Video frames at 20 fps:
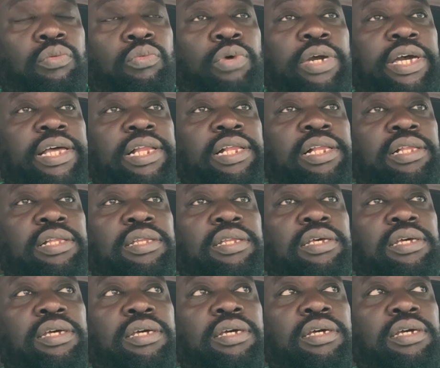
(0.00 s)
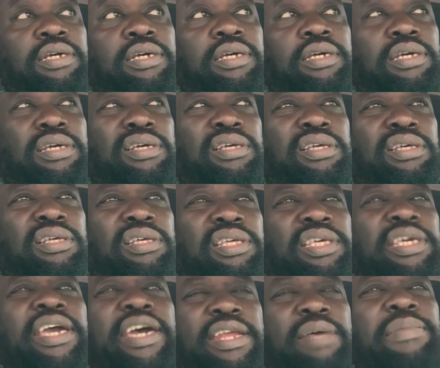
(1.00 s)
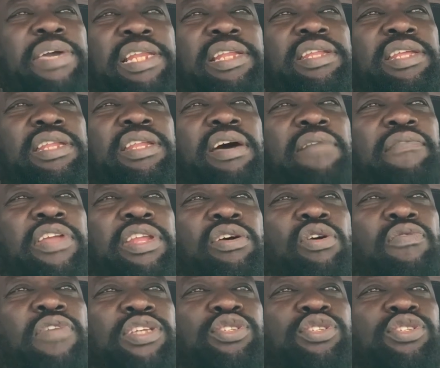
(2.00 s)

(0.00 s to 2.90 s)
Well, yeah, the building didn't have any over